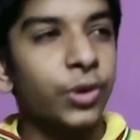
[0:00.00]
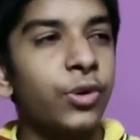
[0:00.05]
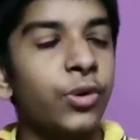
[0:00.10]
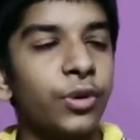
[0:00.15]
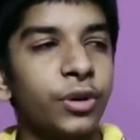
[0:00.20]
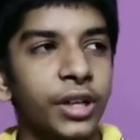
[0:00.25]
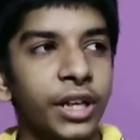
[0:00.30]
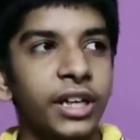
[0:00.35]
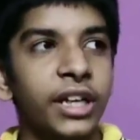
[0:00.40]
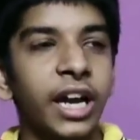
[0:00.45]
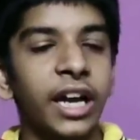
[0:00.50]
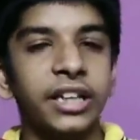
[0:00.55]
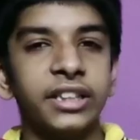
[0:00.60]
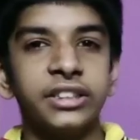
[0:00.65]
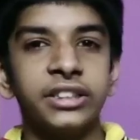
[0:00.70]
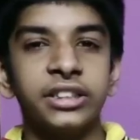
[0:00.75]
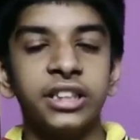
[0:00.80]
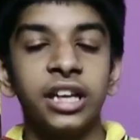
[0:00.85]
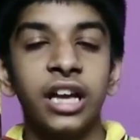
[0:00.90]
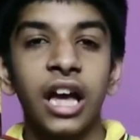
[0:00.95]
Okay
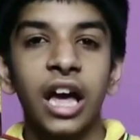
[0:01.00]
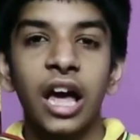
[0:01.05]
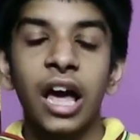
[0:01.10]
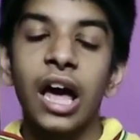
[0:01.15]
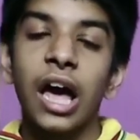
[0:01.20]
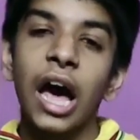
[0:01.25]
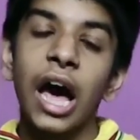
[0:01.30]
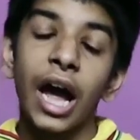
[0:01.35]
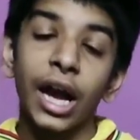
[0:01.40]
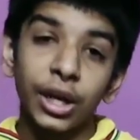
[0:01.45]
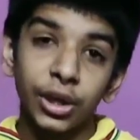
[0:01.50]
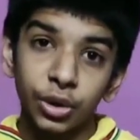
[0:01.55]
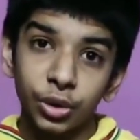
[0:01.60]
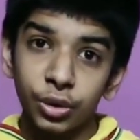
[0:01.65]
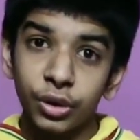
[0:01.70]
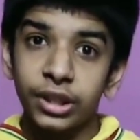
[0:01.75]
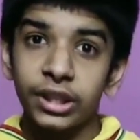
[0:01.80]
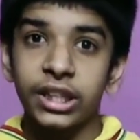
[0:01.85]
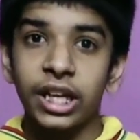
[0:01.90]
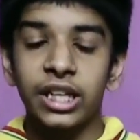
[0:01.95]
guys, I
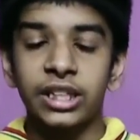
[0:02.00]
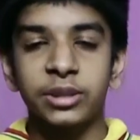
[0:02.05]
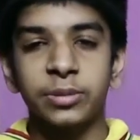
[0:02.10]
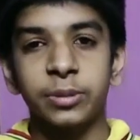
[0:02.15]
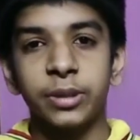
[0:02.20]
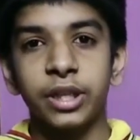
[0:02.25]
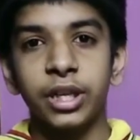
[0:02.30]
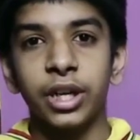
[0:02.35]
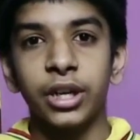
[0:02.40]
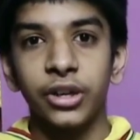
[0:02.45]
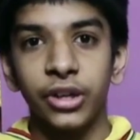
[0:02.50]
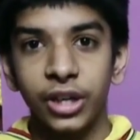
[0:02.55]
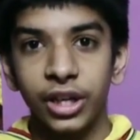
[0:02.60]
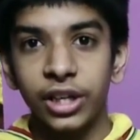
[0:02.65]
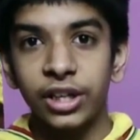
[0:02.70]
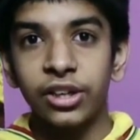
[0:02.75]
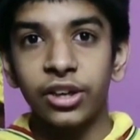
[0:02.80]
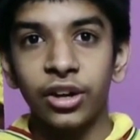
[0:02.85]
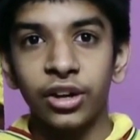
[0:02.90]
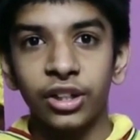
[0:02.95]
know it has been a
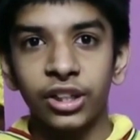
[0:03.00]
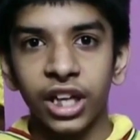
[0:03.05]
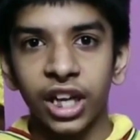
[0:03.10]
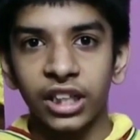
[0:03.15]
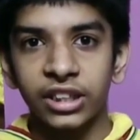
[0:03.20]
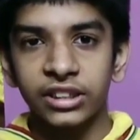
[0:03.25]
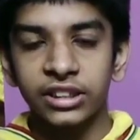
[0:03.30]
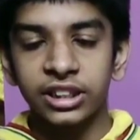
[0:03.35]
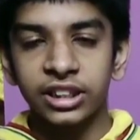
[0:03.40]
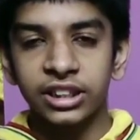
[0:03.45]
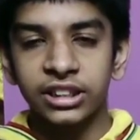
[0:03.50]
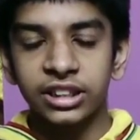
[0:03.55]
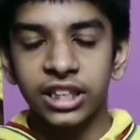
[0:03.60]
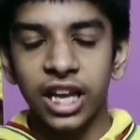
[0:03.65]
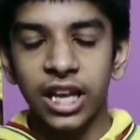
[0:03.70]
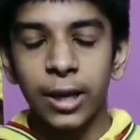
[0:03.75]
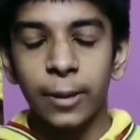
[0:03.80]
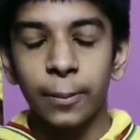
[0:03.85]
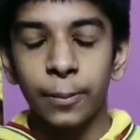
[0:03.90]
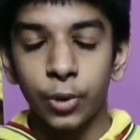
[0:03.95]
really long time since
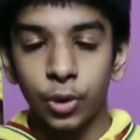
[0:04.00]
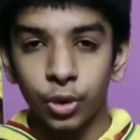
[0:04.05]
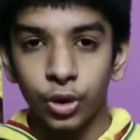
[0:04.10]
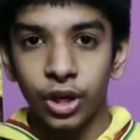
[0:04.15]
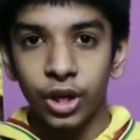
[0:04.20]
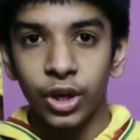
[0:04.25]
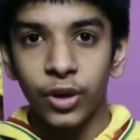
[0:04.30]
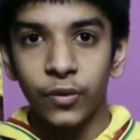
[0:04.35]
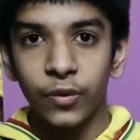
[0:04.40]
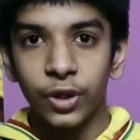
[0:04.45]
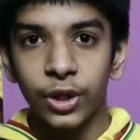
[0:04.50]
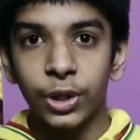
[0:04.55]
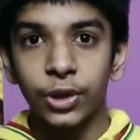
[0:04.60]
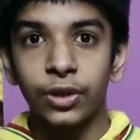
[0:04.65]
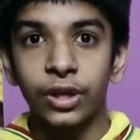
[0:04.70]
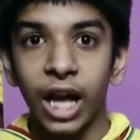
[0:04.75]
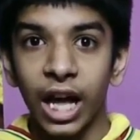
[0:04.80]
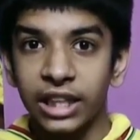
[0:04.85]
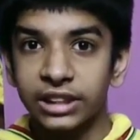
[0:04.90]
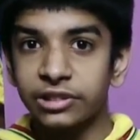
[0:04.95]
I uploaded a video.
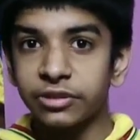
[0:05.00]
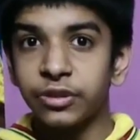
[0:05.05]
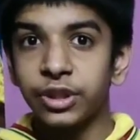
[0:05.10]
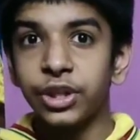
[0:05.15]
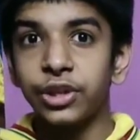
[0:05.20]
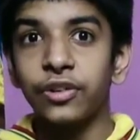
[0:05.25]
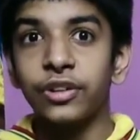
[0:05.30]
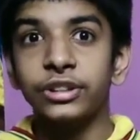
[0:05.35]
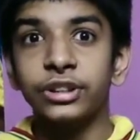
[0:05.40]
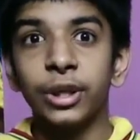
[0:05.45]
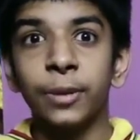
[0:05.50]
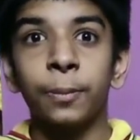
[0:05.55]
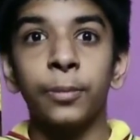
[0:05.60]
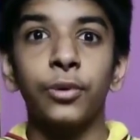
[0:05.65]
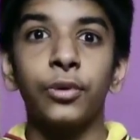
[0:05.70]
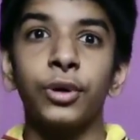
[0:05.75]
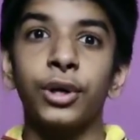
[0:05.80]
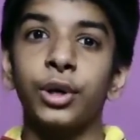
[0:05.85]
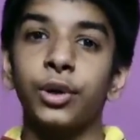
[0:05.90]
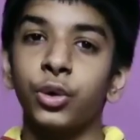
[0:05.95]
Last video was
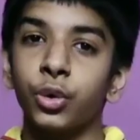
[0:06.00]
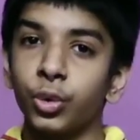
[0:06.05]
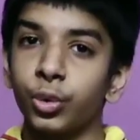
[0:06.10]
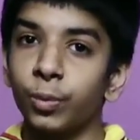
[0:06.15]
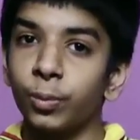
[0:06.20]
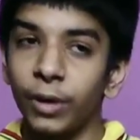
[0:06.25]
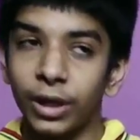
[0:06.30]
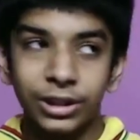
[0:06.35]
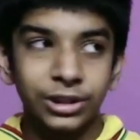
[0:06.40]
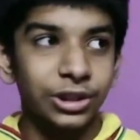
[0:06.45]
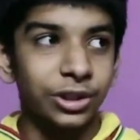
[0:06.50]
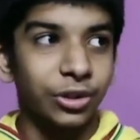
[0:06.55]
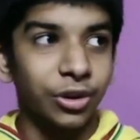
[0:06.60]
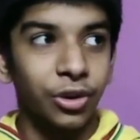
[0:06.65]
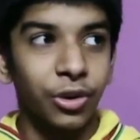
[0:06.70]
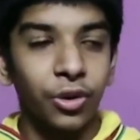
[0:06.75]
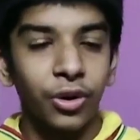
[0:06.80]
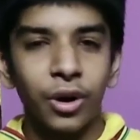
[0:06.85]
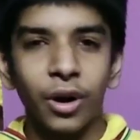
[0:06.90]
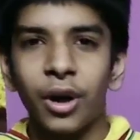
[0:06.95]
uploaded 2 months
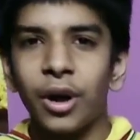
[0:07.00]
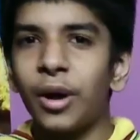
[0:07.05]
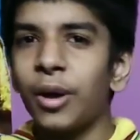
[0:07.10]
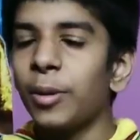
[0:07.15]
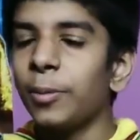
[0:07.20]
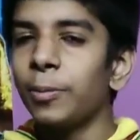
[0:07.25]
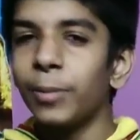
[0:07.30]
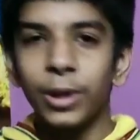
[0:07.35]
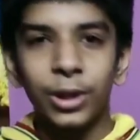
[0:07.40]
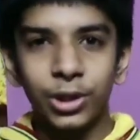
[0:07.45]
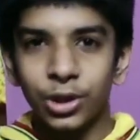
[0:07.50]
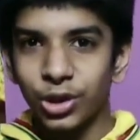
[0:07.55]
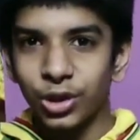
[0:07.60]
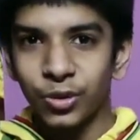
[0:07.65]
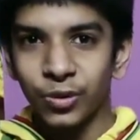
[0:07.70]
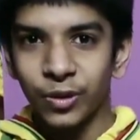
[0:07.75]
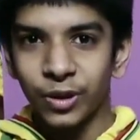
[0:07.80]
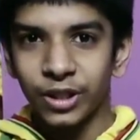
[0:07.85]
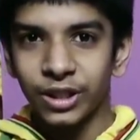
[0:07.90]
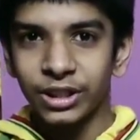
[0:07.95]
ago, but
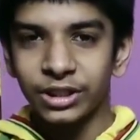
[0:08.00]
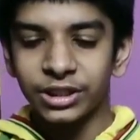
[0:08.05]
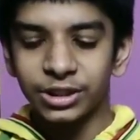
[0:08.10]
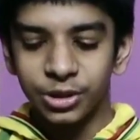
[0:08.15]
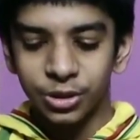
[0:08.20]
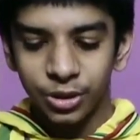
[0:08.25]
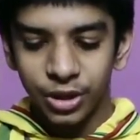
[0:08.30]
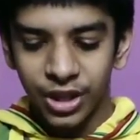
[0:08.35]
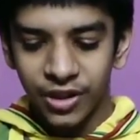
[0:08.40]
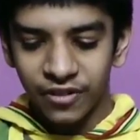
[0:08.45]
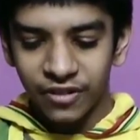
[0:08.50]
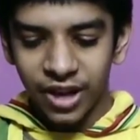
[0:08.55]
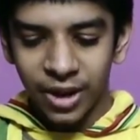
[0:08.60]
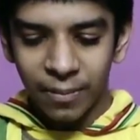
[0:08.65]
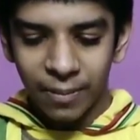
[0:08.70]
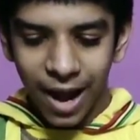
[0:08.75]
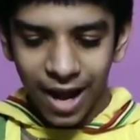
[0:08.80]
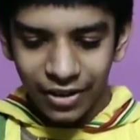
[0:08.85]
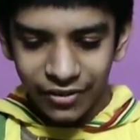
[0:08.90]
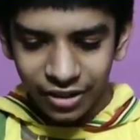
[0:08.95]
no worries, today we
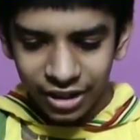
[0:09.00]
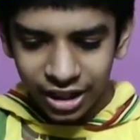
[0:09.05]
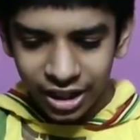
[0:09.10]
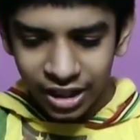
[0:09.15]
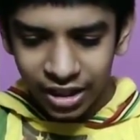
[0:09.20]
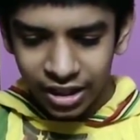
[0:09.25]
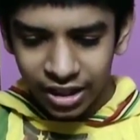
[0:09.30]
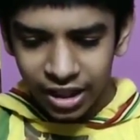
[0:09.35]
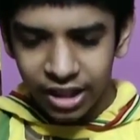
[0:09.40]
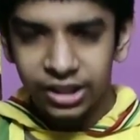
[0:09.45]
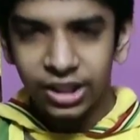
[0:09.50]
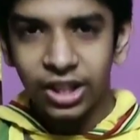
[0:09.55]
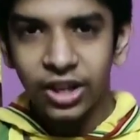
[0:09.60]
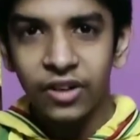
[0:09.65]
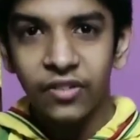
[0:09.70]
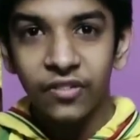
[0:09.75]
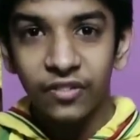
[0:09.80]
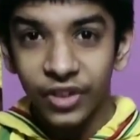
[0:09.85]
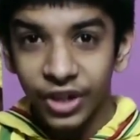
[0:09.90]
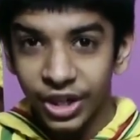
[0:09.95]
are back with
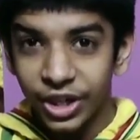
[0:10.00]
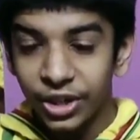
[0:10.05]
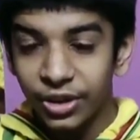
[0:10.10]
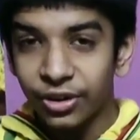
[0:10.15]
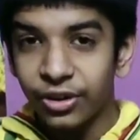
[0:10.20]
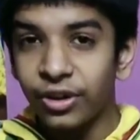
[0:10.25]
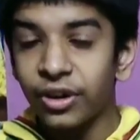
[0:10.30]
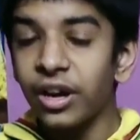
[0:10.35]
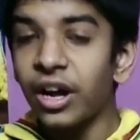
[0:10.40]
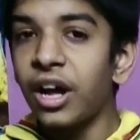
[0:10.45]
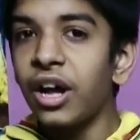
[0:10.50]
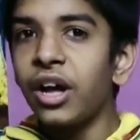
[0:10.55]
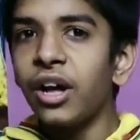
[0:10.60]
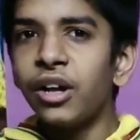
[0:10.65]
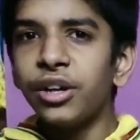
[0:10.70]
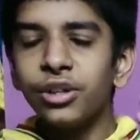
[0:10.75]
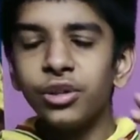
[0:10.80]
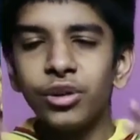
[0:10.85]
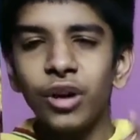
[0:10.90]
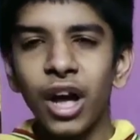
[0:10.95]
another video.
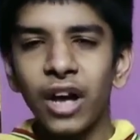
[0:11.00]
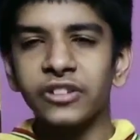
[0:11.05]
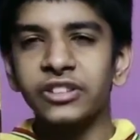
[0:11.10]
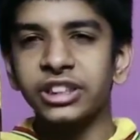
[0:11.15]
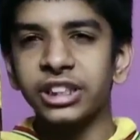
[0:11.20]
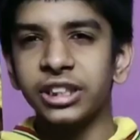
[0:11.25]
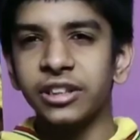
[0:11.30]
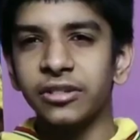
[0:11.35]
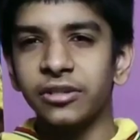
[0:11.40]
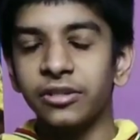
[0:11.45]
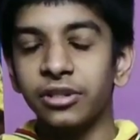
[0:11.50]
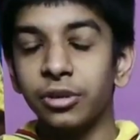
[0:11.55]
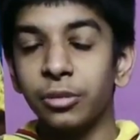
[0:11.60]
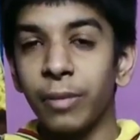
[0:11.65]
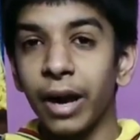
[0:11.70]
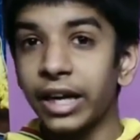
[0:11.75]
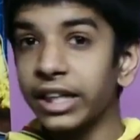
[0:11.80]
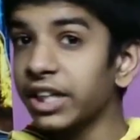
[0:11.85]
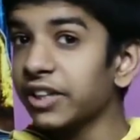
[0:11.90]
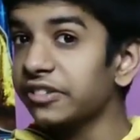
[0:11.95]
You
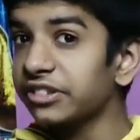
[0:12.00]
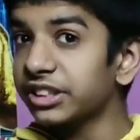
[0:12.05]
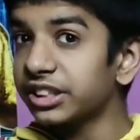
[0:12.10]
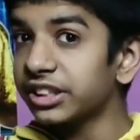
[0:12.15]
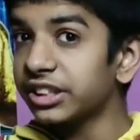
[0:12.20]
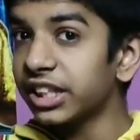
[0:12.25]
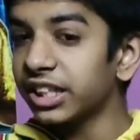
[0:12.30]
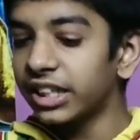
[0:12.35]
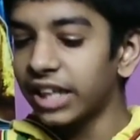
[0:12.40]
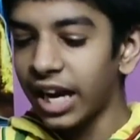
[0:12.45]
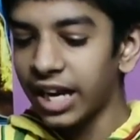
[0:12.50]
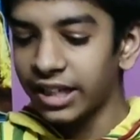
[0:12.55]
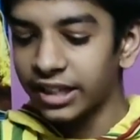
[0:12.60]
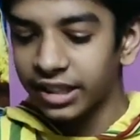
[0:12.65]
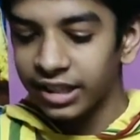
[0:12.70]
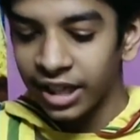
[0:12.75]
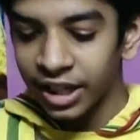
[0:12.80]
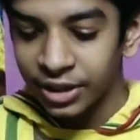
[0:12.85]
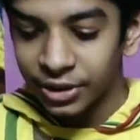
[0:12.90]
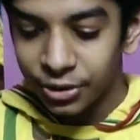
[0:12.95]
might have seen the
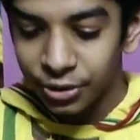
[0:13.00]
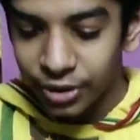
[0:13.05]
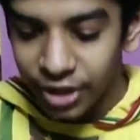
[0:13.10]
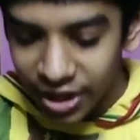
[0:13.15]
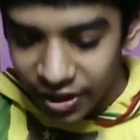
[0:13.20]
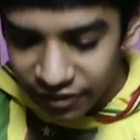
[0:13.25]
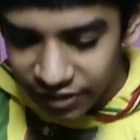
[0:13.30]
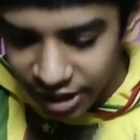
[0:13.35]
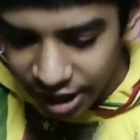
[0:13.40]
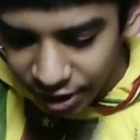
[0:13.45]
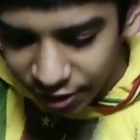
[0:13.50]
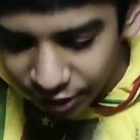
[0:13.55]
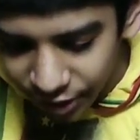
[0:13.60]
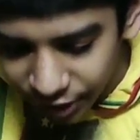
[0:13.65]
title, and today we are